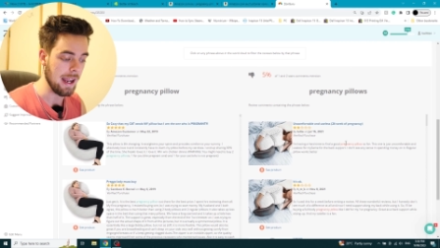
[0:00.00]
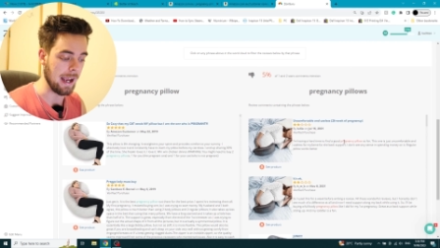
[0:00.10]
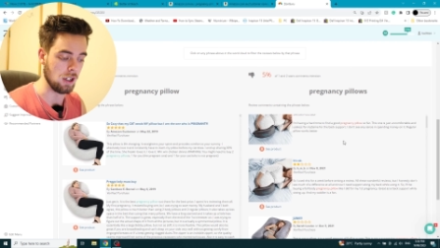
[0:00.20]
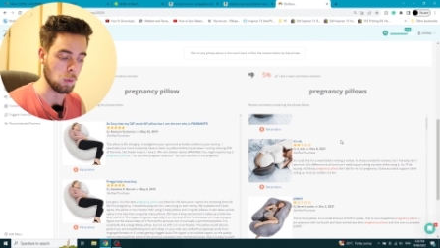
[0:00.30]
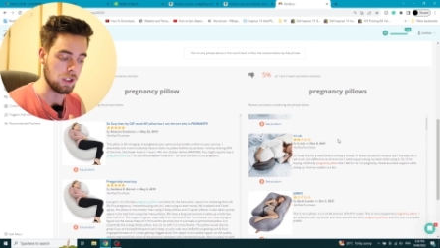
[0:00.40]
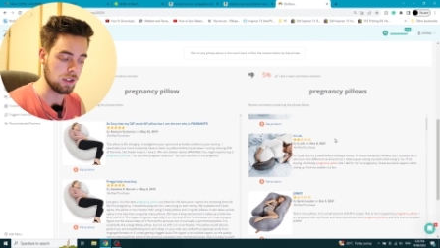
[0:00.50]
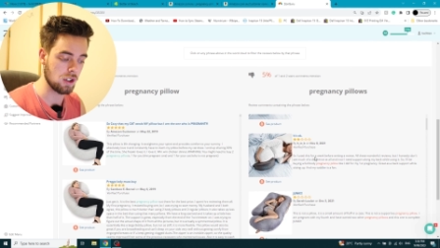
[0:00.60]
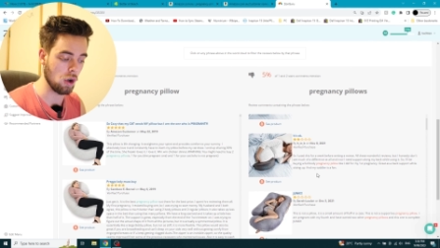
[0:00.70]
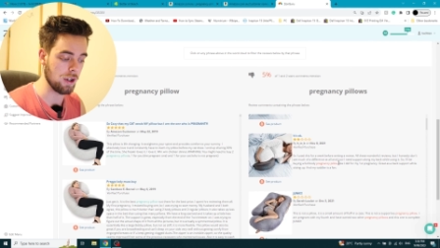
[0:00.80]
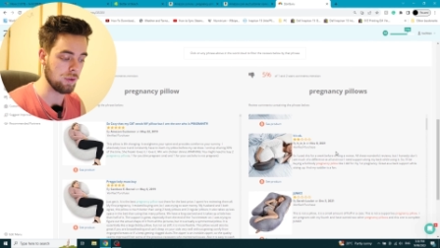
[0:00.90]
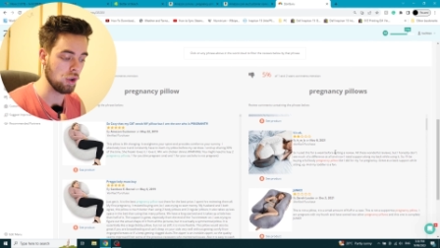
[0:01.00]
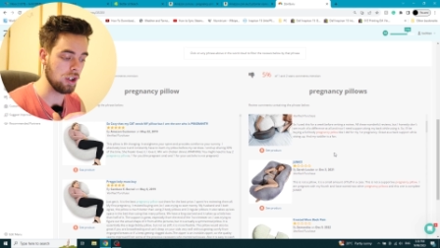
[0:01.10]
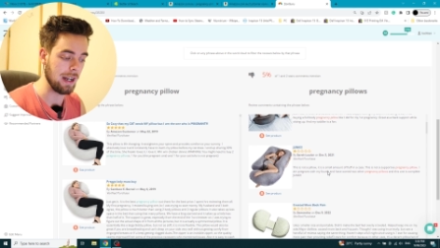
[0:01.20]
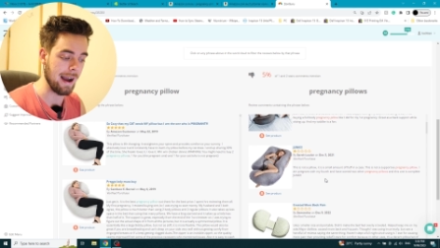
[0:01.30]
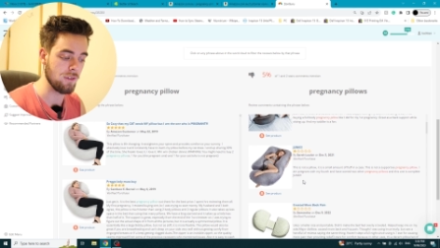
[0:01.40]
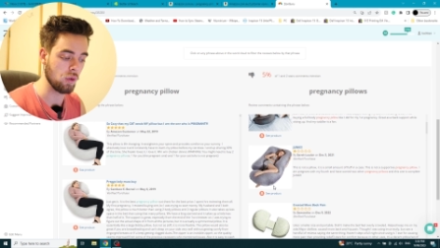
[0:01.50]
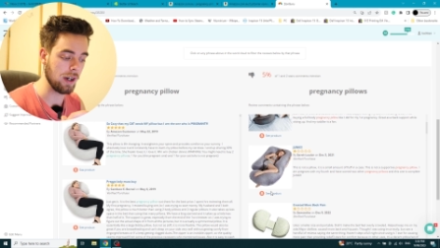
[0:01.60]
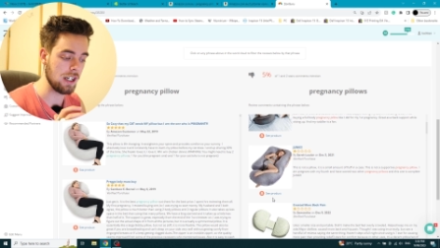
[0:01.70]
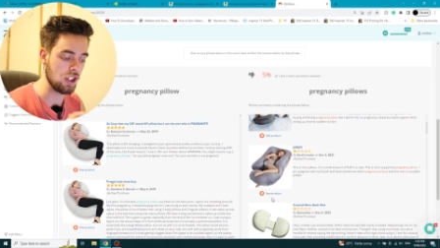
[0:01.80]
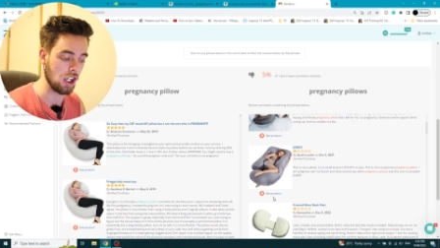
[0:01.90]
And you would just go through, you'd have a
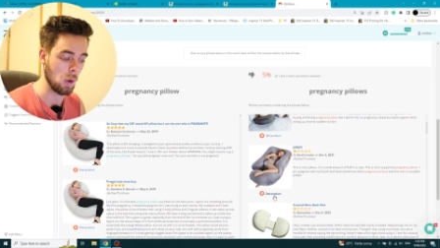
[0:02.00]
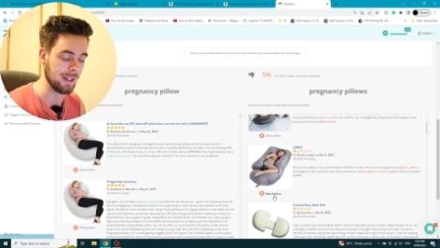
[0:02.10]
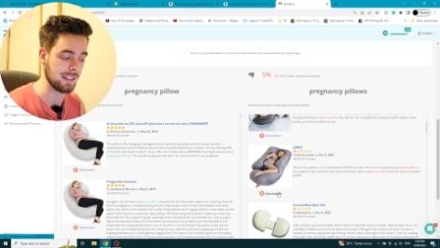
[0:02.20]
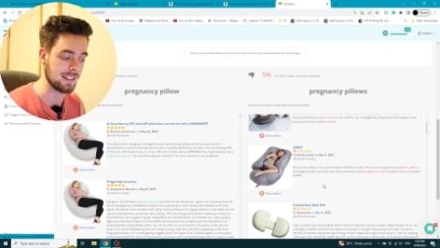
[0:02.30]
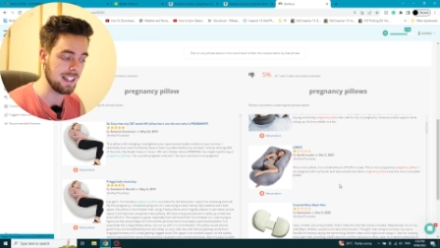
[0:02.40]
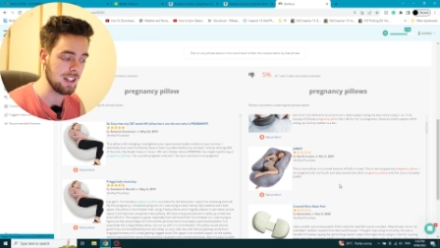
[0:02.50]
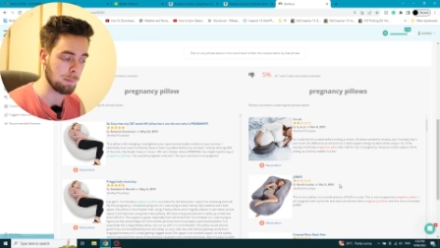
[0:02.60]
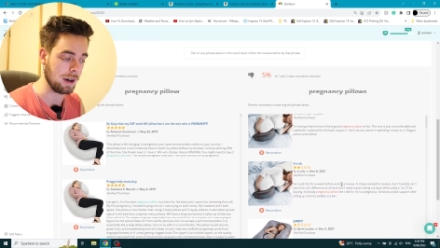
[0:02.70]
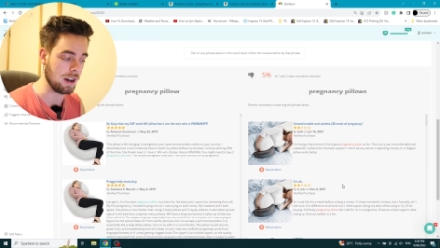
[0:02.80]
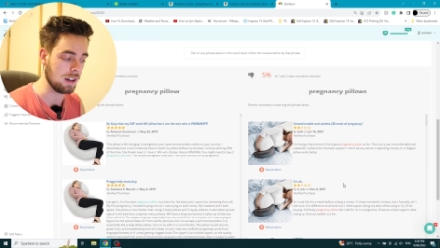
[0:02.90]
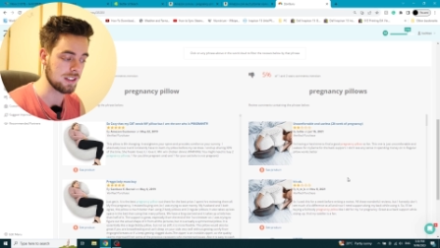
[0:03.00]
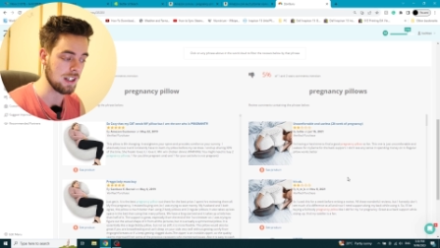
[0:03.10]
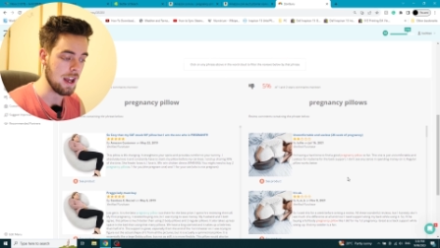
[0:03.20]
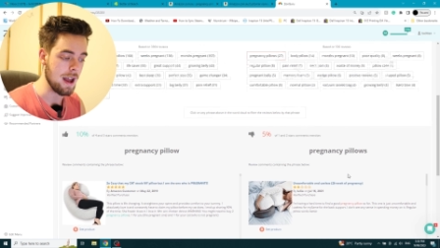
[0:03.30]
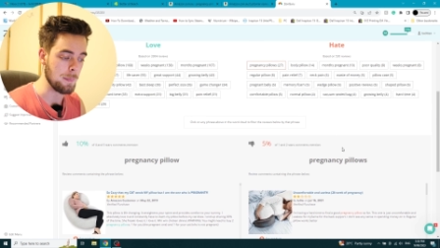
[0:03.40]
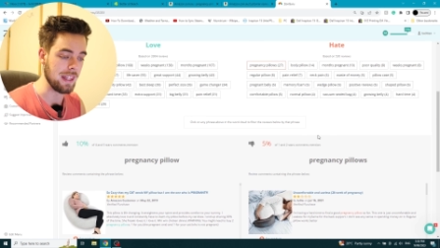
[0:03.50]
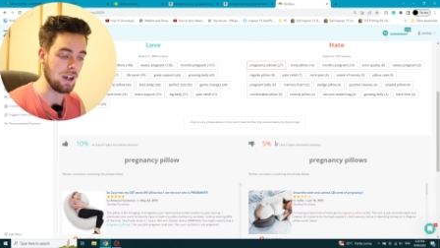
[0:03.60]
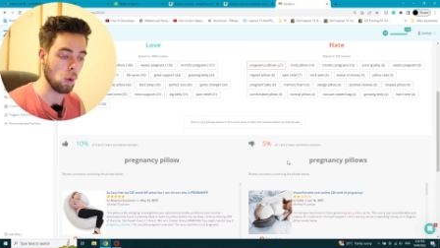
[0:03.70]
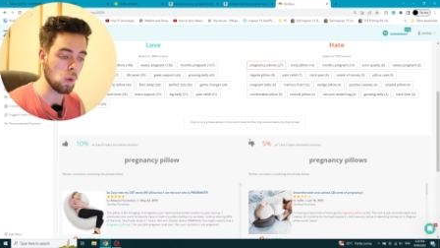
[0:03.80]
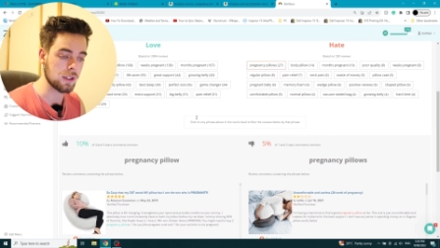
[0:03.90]
read, you go in and see the products, but
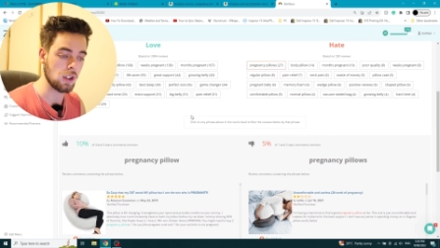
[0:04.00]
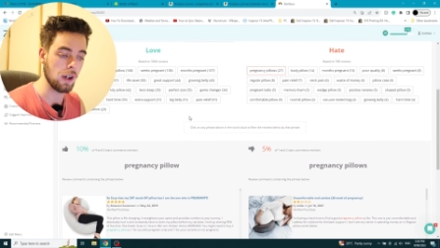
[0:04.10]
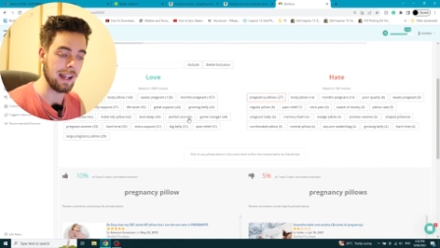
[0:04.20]
then also